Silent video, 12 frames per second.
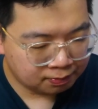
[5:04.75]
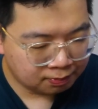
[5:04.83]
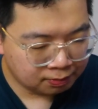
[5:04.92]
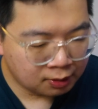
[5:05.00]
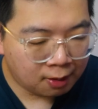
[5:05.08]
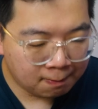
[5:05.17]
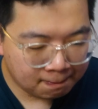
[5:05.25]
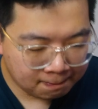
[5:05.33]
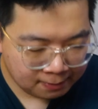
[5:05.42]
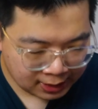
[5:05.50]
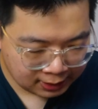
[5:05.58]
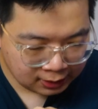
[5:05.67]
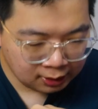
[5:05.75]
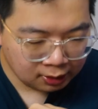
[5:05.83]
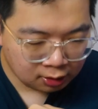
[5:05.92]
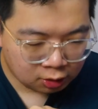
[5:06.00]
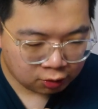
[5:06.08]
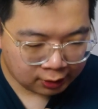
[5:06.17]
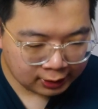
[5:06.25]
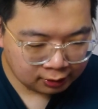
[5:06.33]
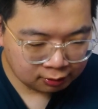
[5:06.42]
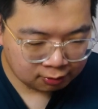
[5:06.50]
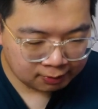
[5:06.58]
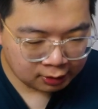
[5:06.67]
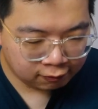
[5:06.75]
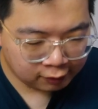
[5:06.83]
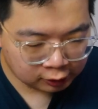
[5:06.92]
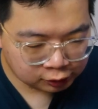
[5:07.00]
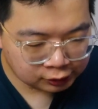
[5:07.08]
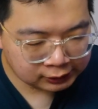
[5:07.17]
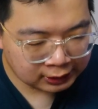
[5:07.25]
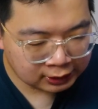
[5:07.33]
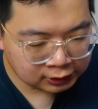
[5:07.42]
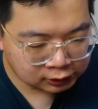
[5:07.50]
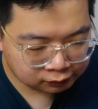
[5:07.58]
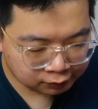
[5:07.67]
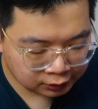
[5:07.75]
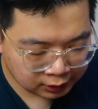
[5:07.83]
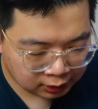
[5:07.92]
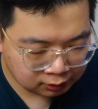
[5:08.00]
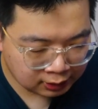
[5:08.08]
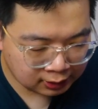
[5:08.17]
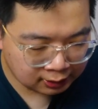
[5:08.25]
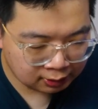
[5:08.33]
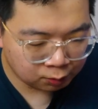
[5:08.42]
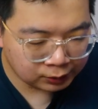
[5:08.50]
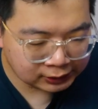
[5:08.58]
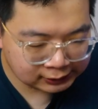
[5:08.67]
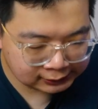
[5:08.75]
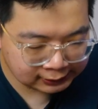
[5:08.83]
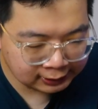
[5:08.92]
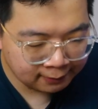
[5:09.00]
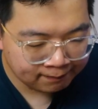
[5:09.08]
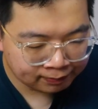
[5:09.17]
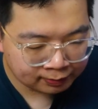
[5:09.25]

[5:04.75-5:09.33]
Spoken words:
Not many grind manufacturers, at least for now that we see,